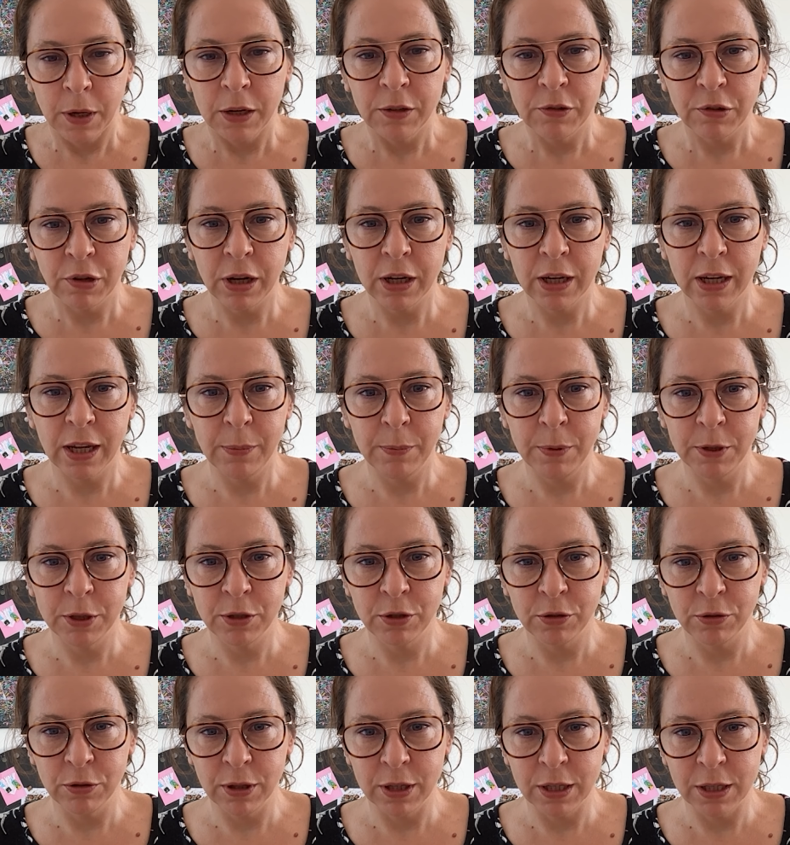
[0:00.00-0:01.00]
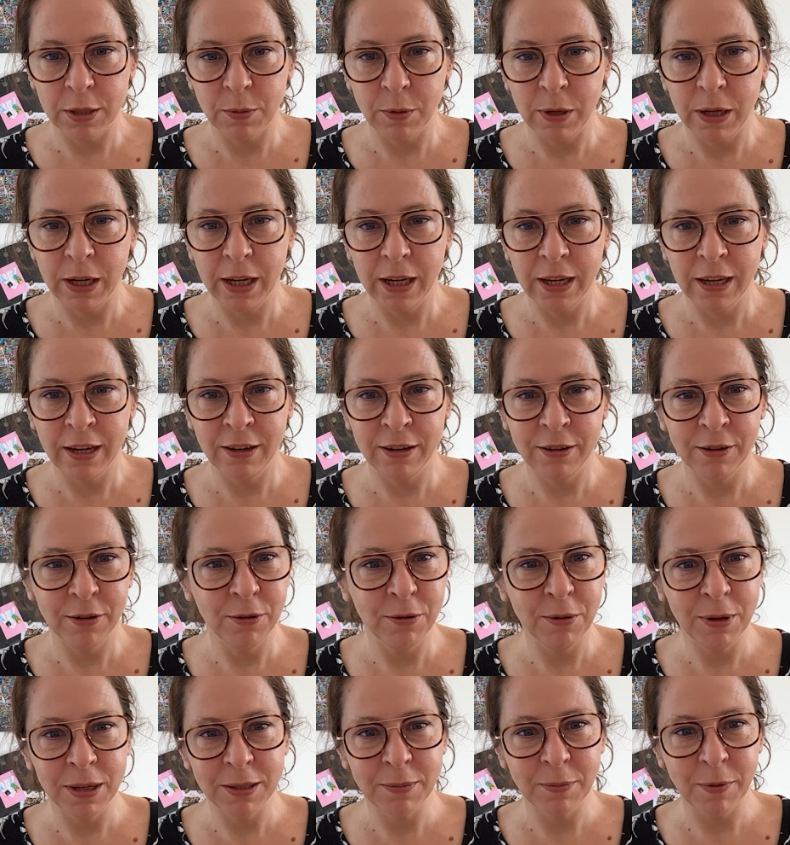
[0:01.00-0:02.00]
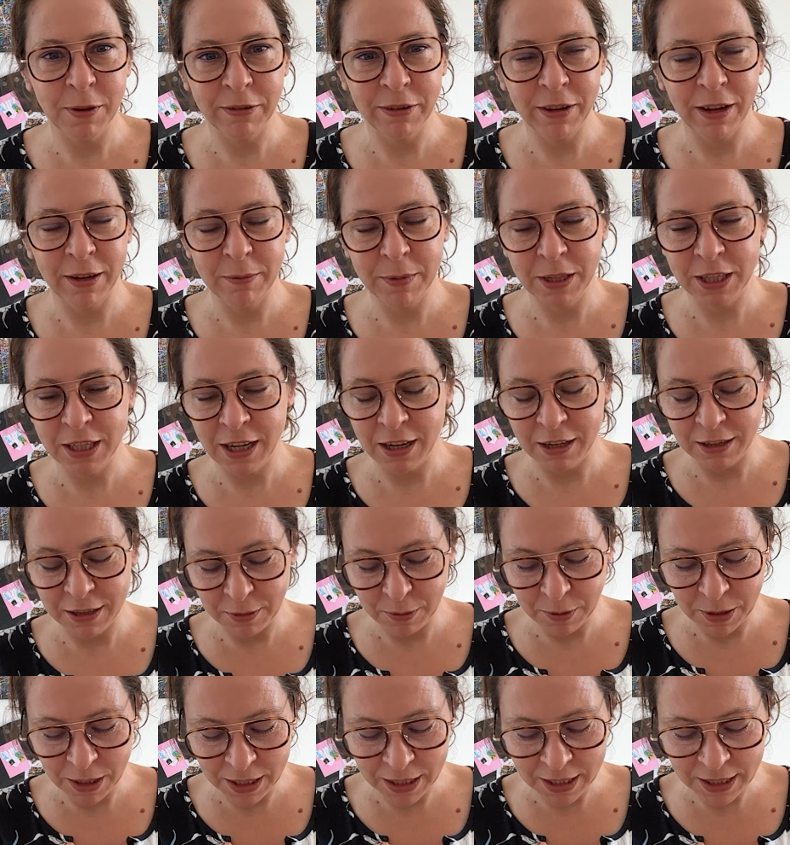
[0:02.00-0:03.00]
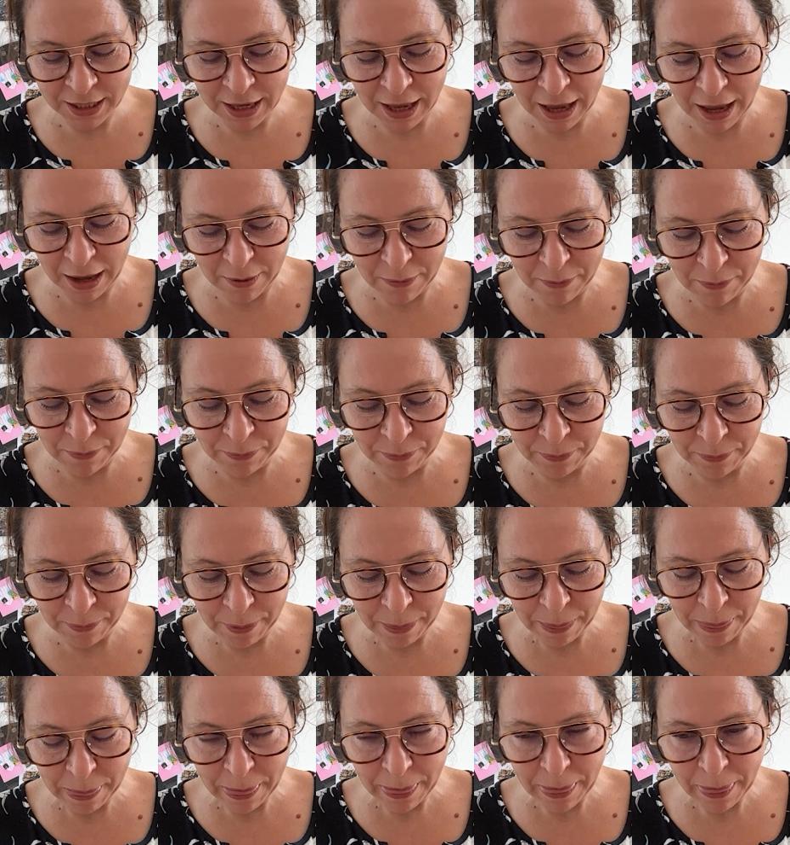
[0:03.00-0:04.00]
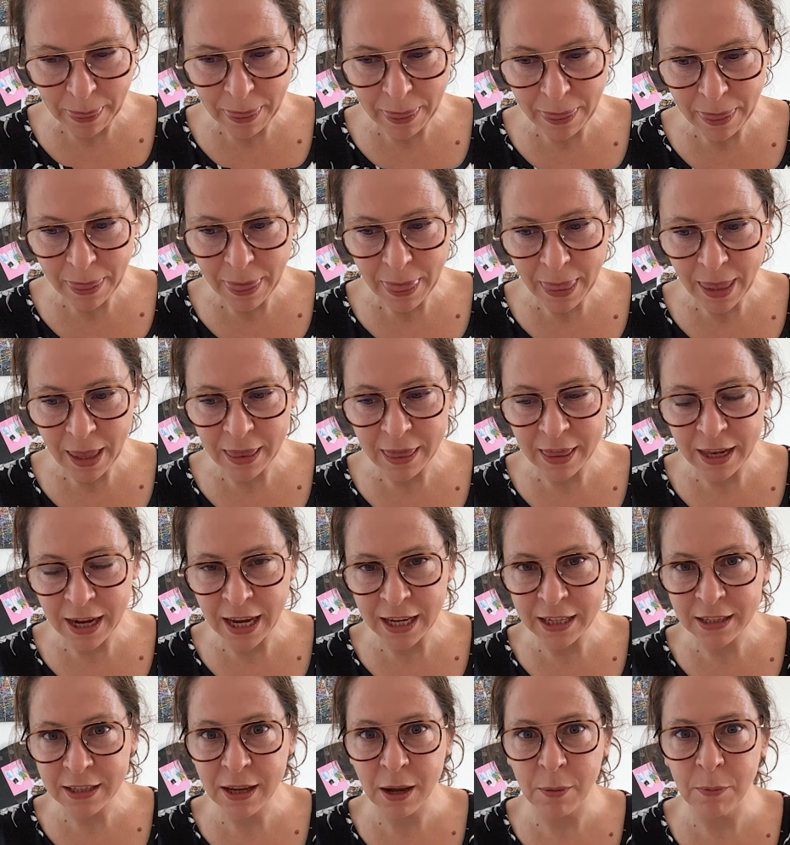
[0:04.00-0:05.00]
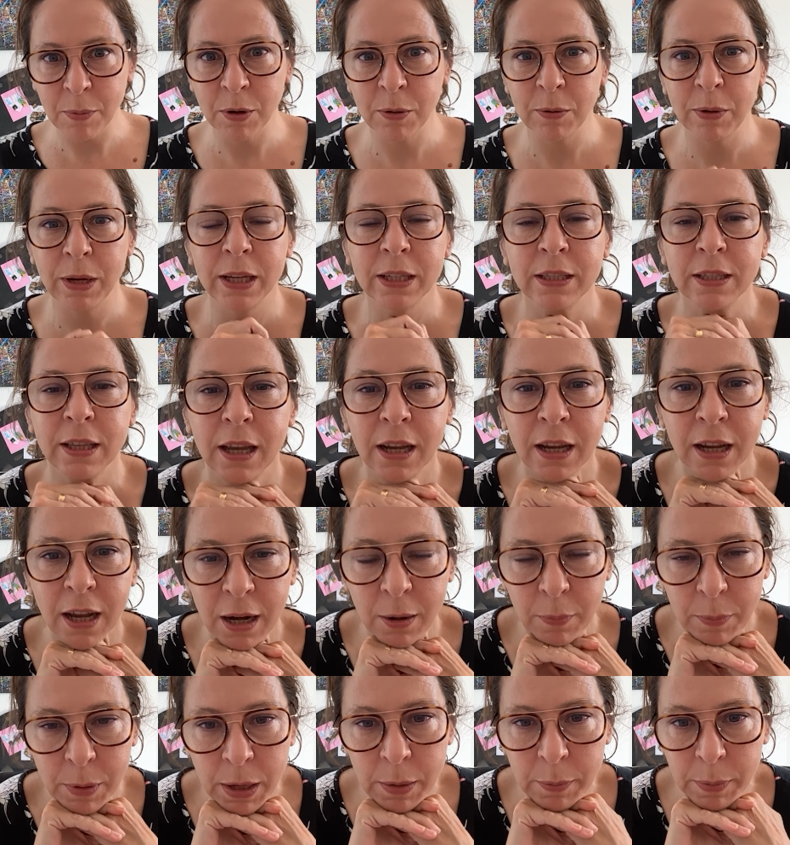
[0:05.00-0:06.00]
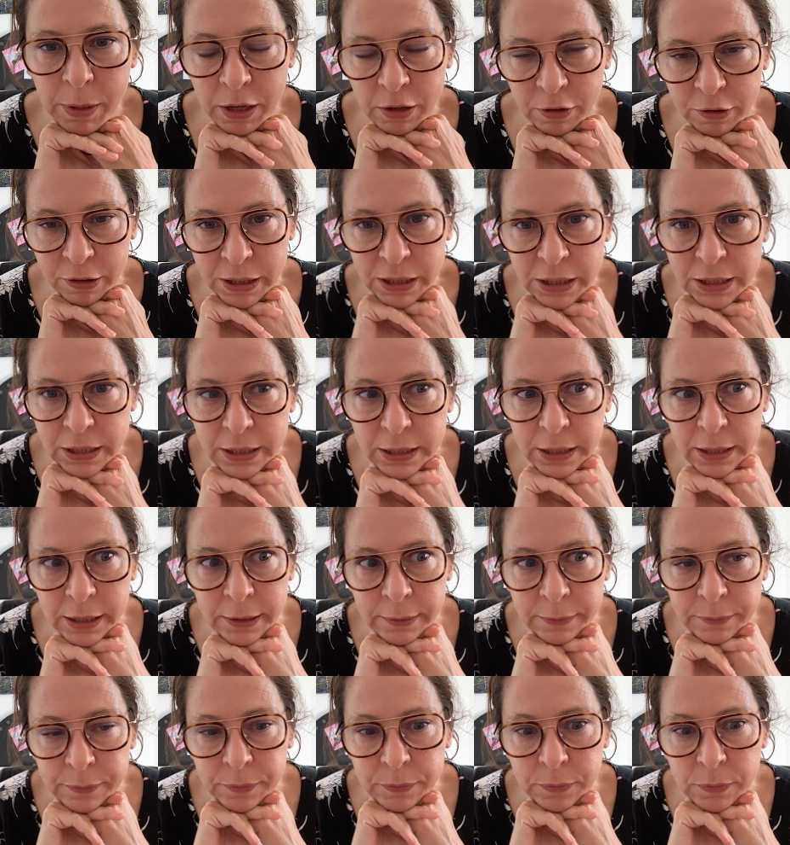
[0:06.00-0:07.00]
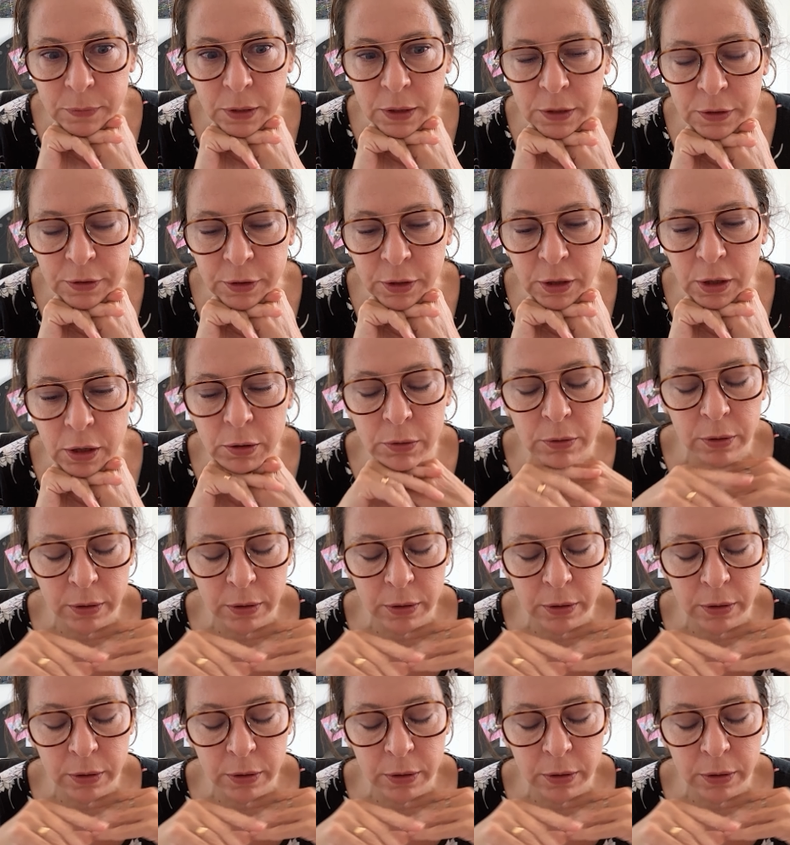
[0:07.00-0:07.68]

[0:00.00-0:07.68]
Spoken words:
going to try and keep it short this week. Always my famous last words. The next couple of weeks are going to be a bit crazy. So